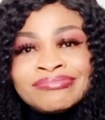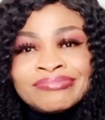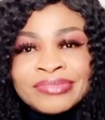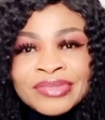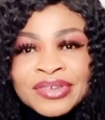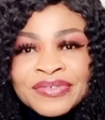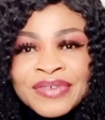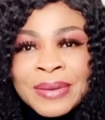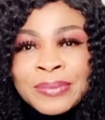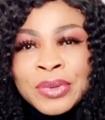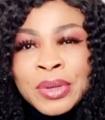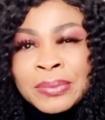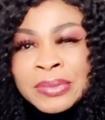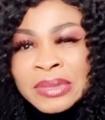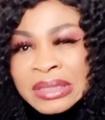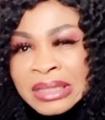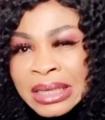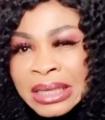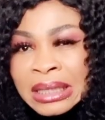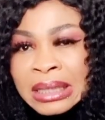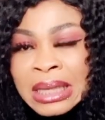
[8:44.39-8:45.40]
if I'm not
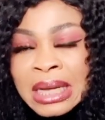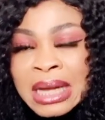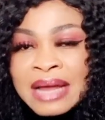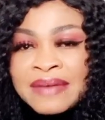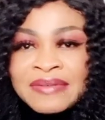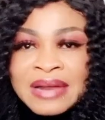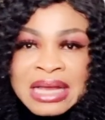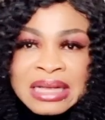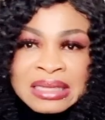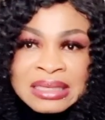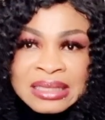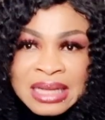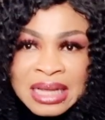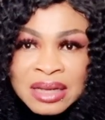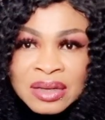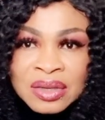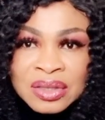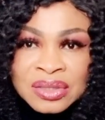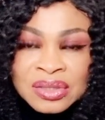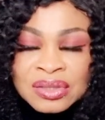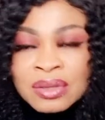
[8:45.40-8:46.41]
mistaken, I have like 10
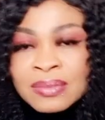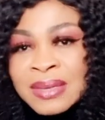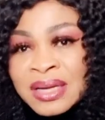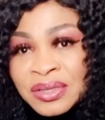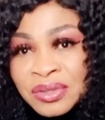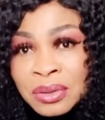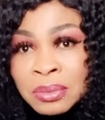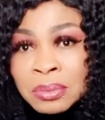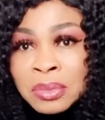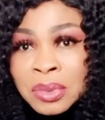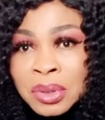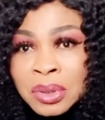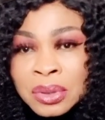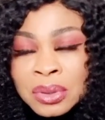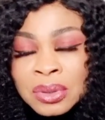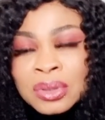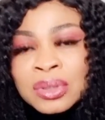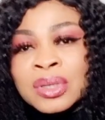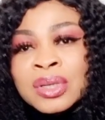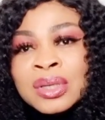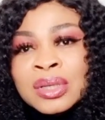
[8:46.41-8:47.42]
customers or
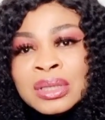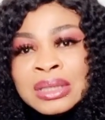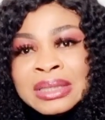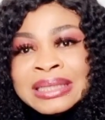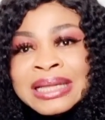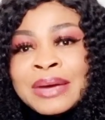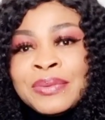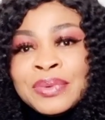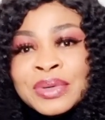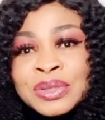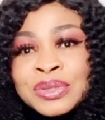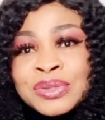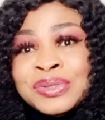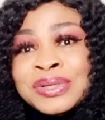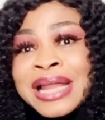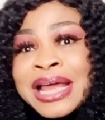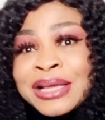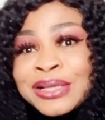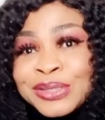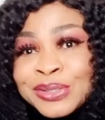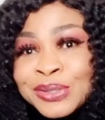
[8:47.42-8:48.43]
more that we do
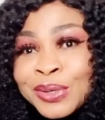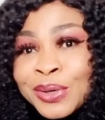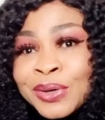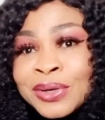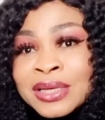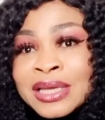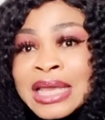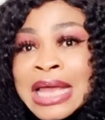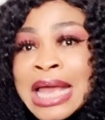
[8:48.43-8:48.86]
like talk.